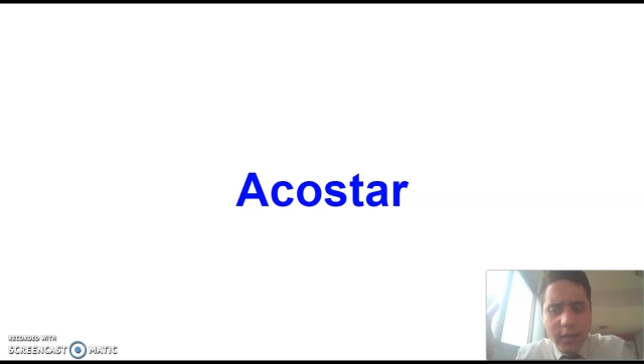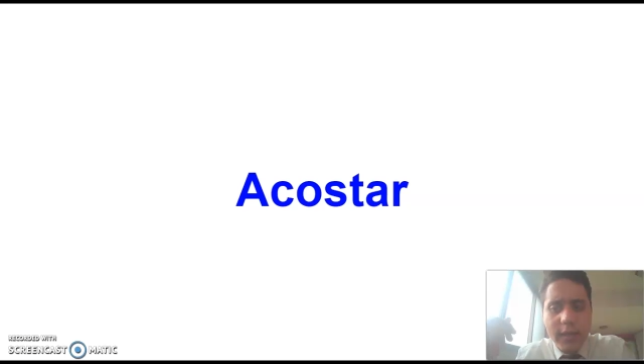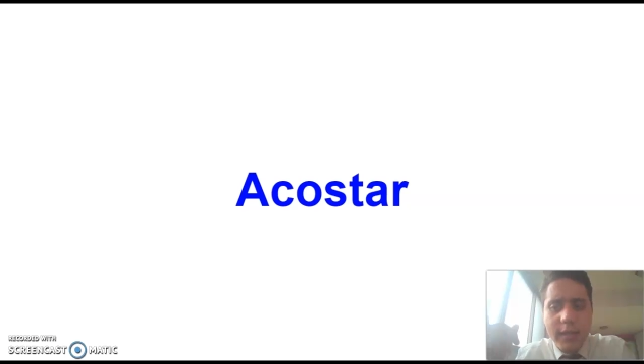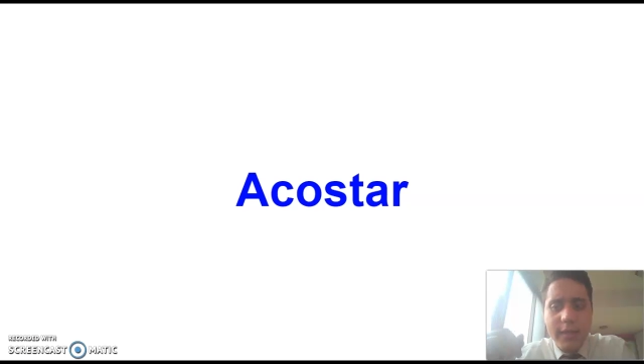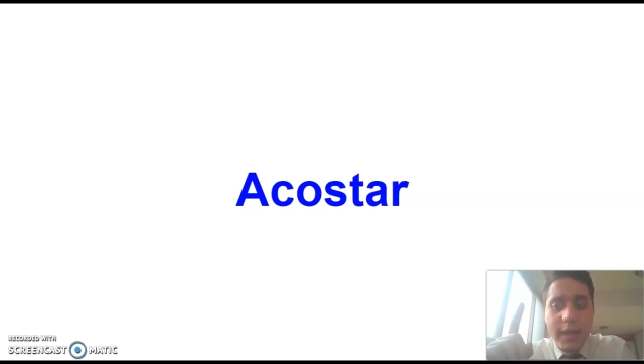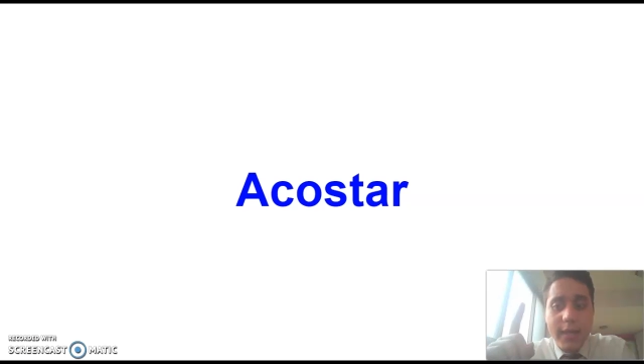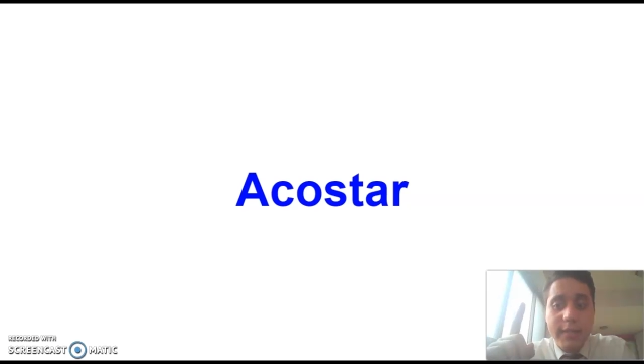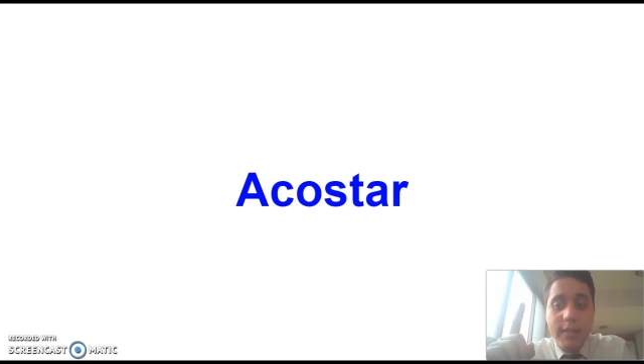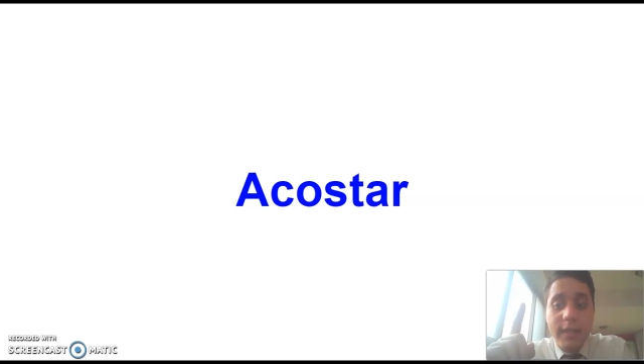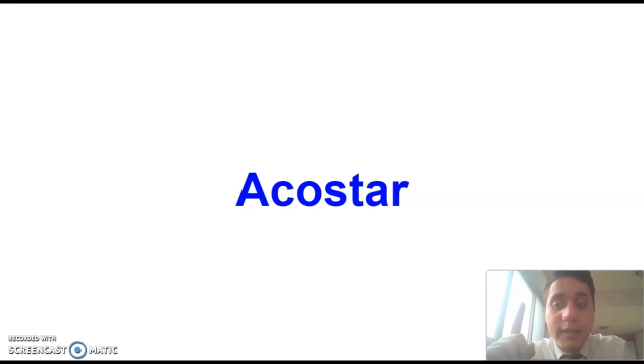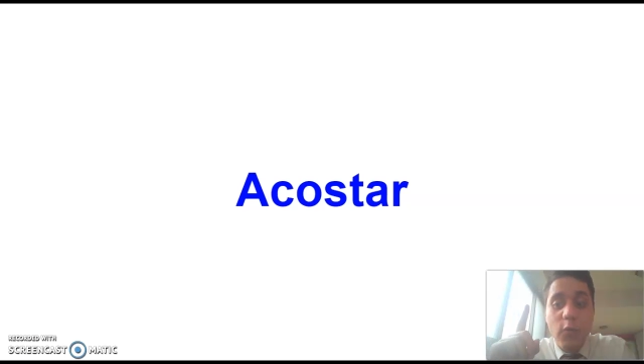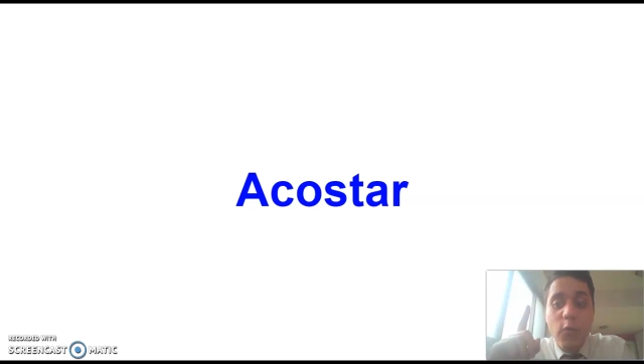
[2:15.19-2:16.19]
That's
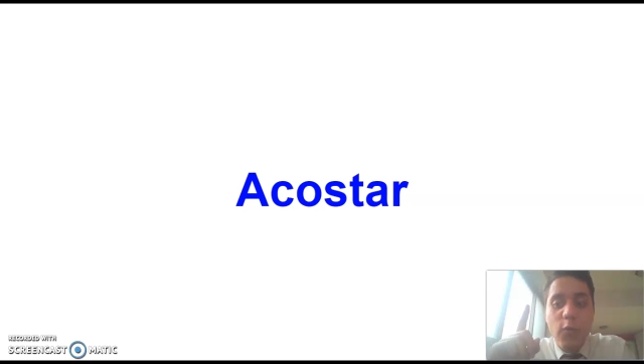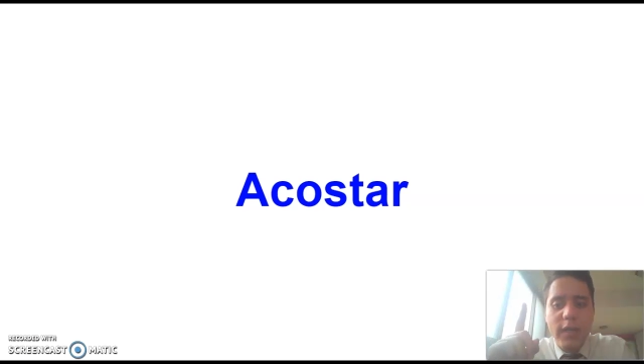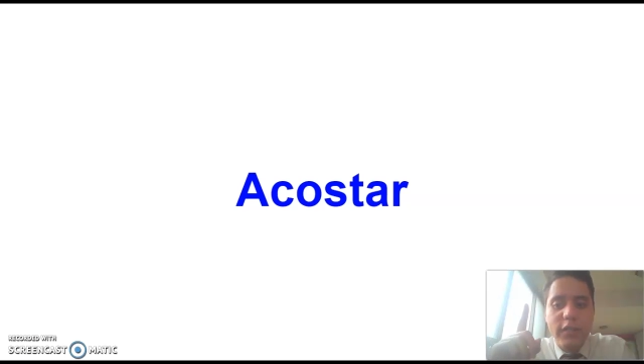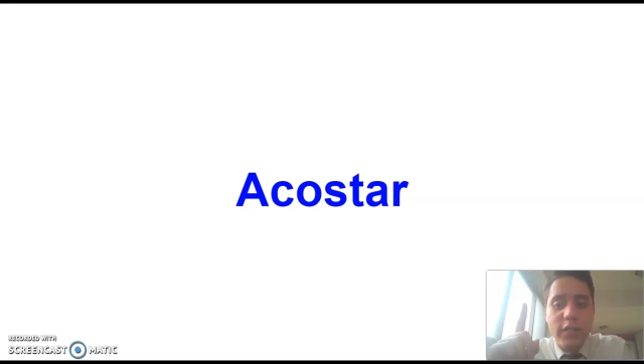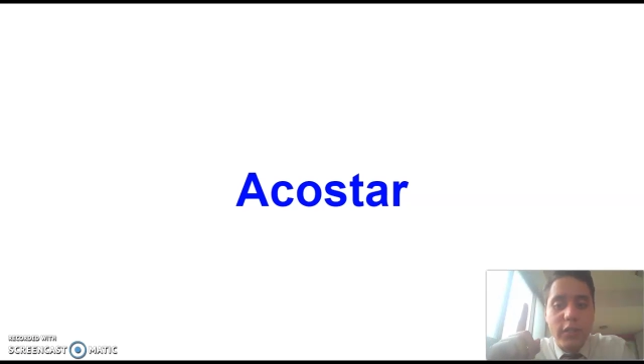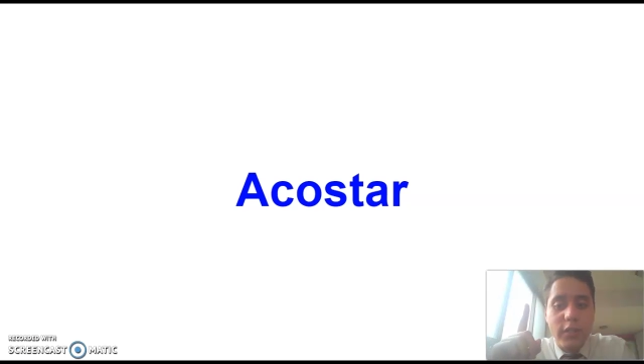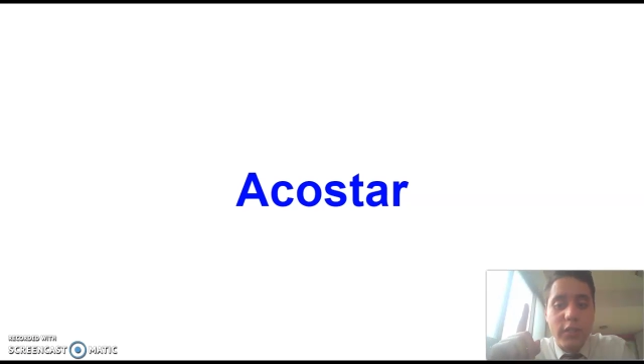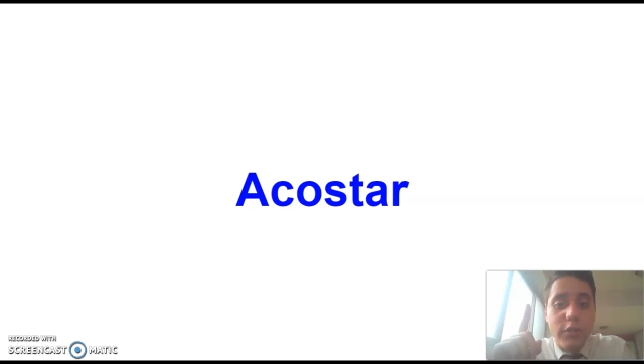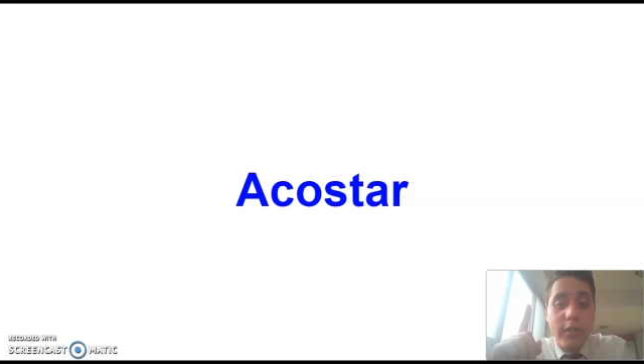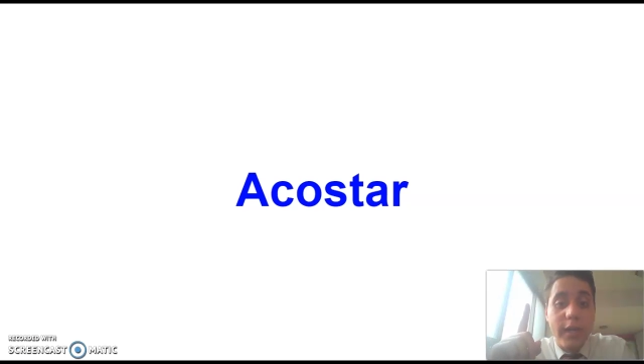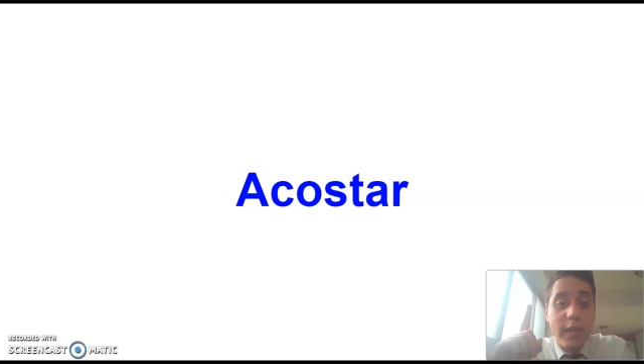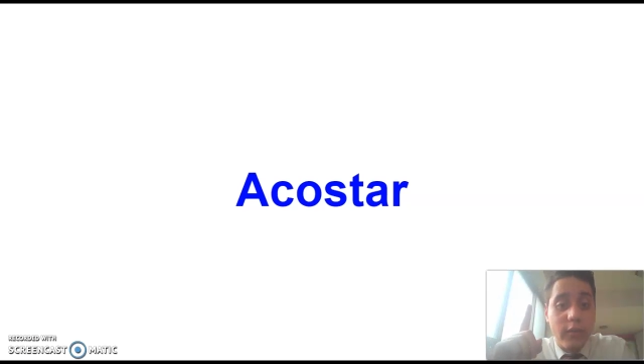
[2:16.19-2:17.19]
the question you
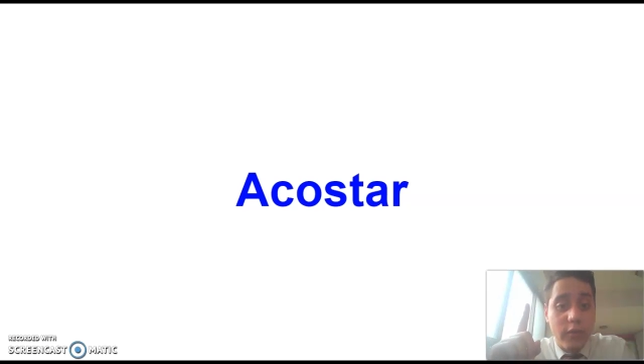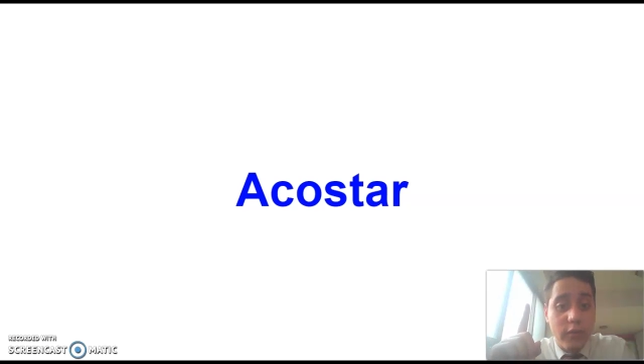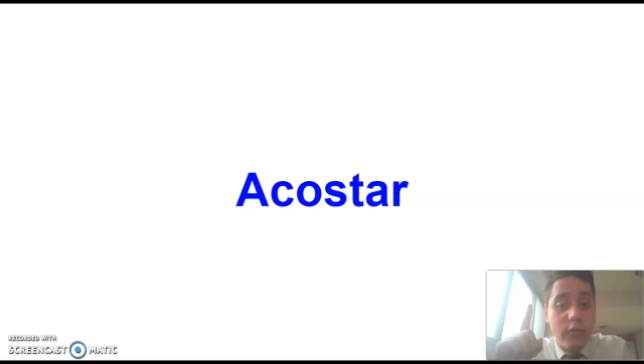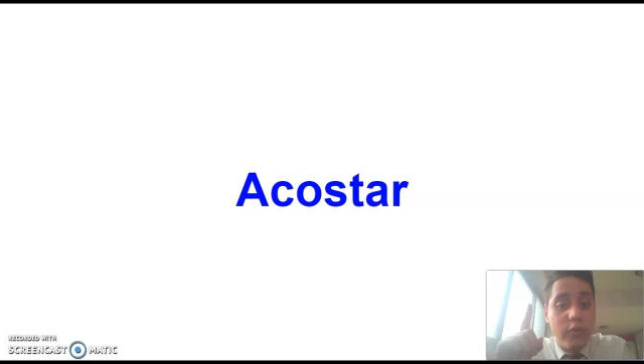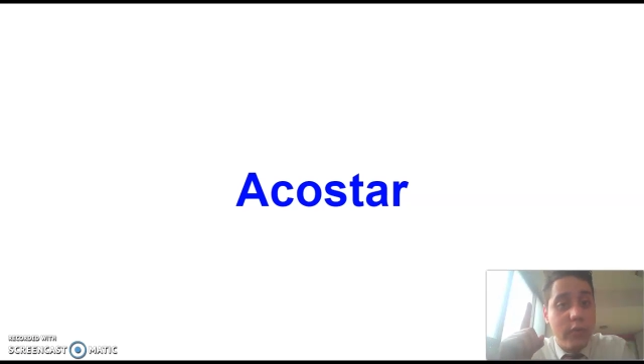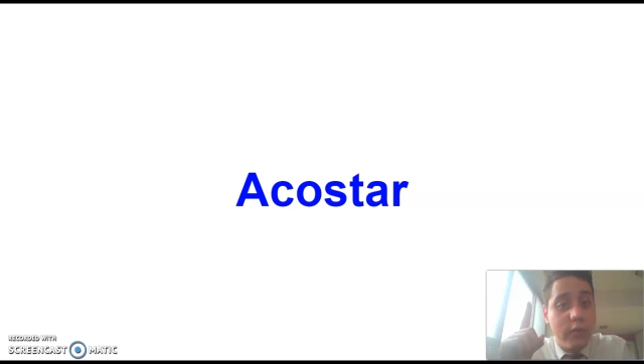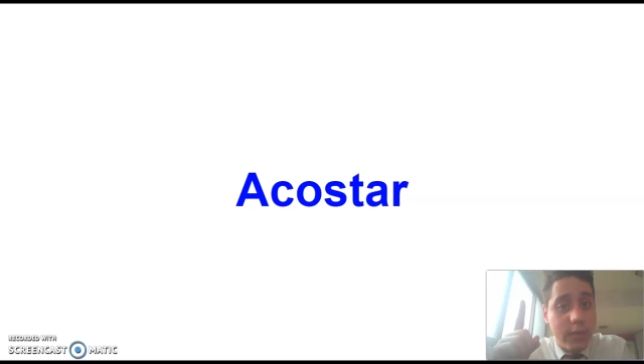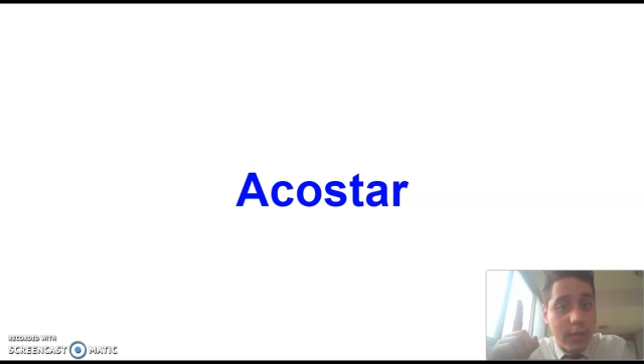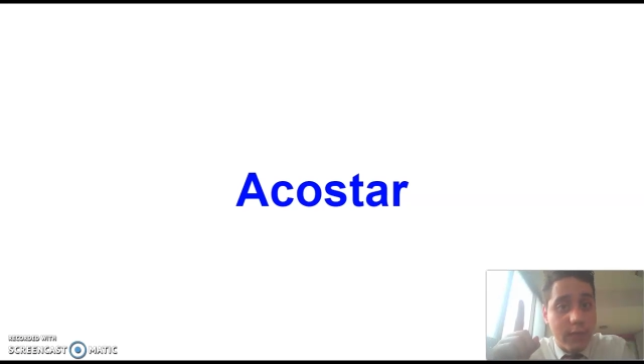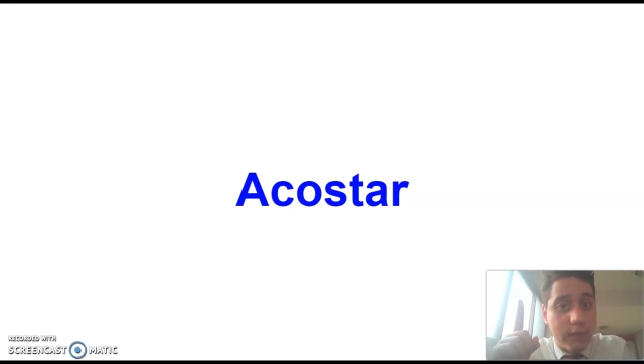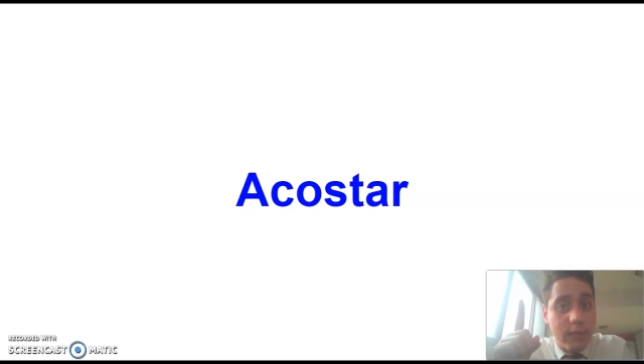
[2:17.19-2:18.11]
gotta do to yourself